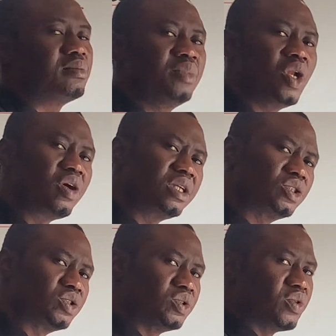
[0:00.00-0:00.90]
belonging
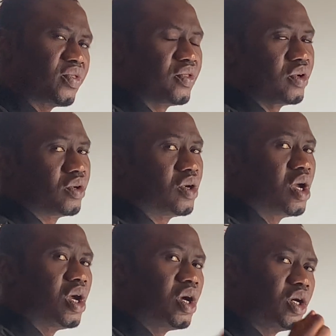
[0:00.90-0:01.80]
to the
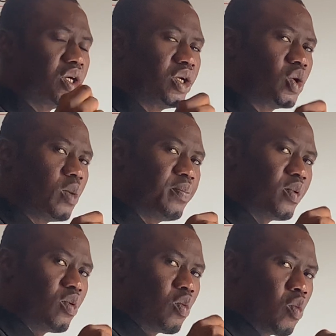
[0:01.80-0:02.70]
group
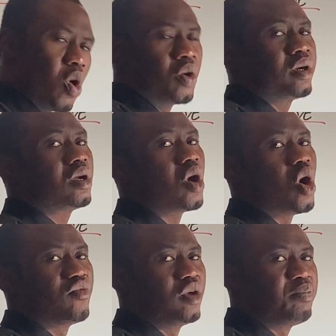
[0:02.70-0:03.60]
1
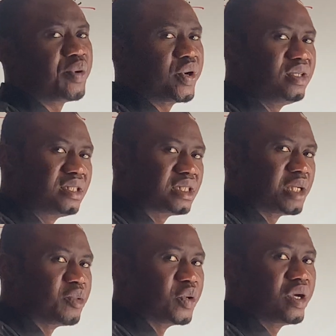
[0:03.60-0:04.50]
of the periodic
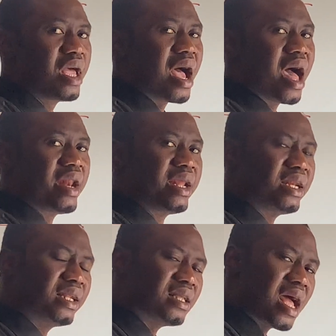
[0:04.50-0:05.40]
table, and then
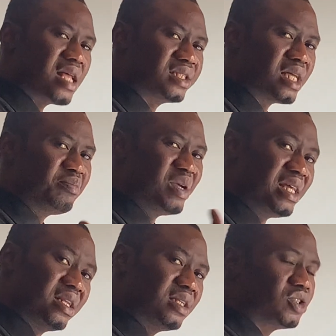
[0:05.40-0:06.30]
it has the
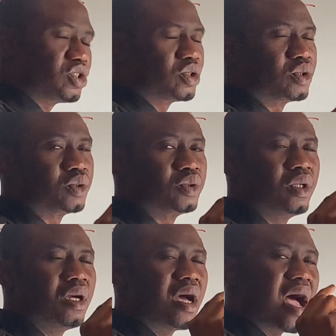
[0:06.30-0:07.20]
ability to
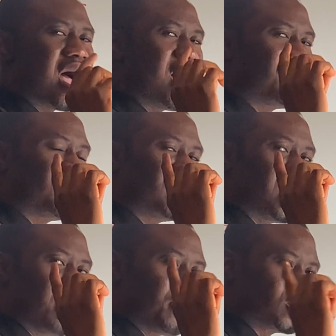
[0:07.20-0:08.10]
have
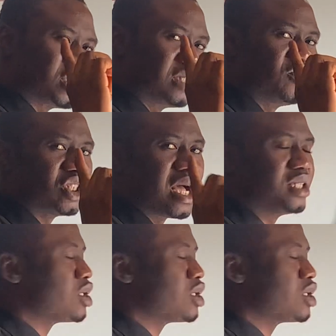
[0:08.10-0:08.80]
a positive charge